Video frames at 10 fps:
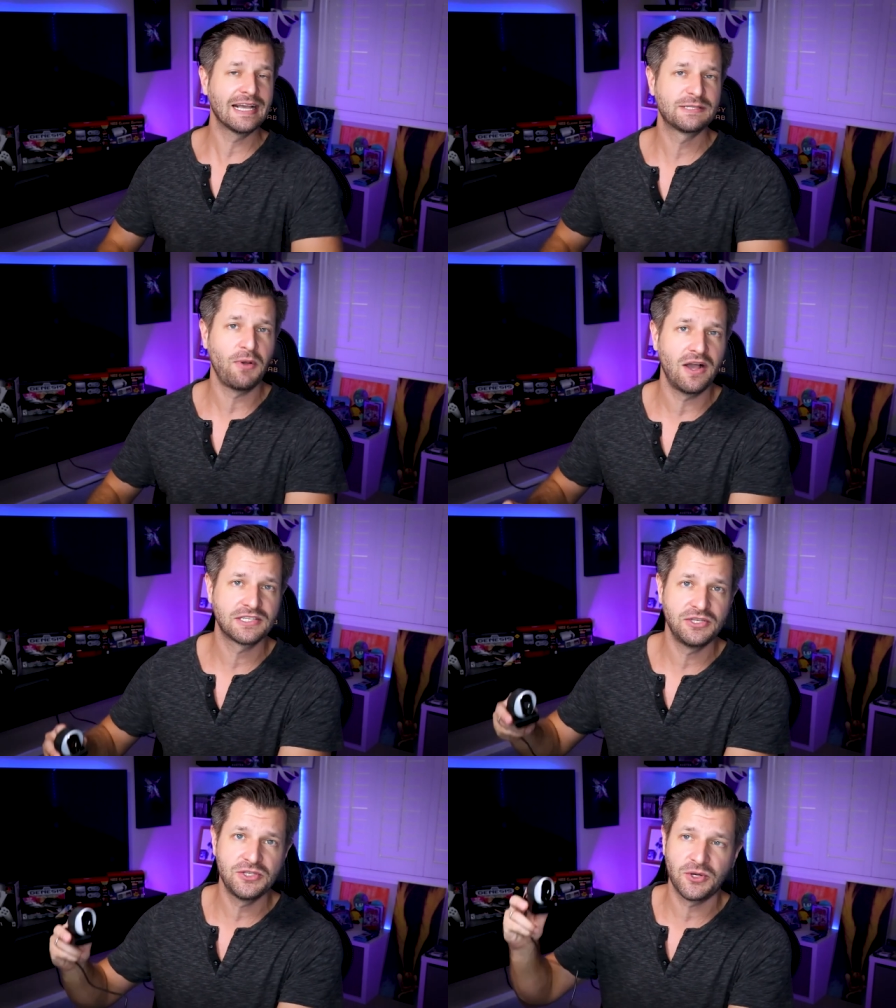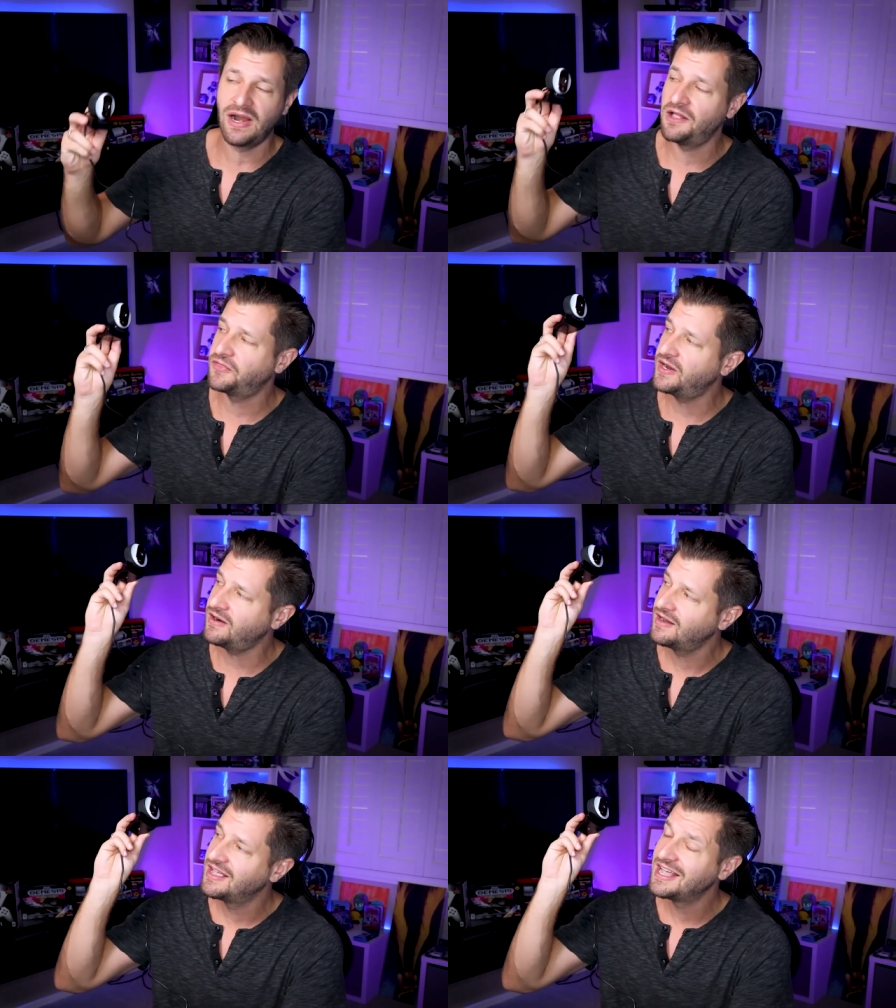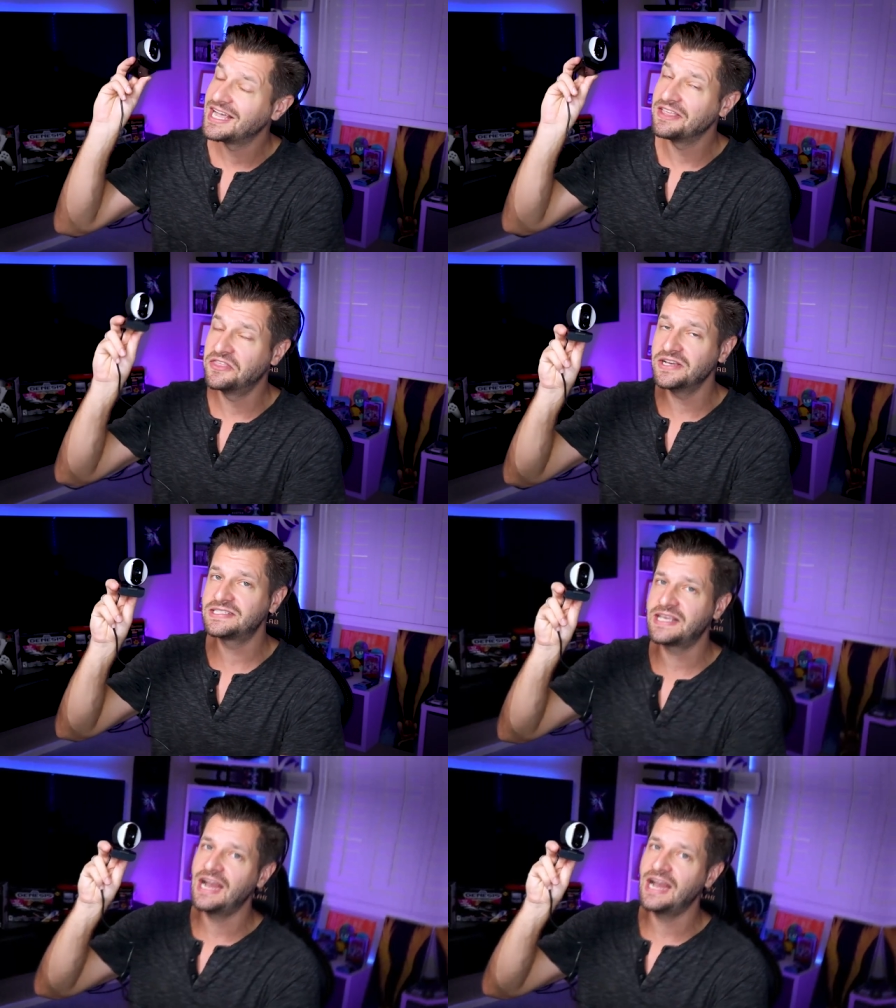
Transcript: Xbox user out there, this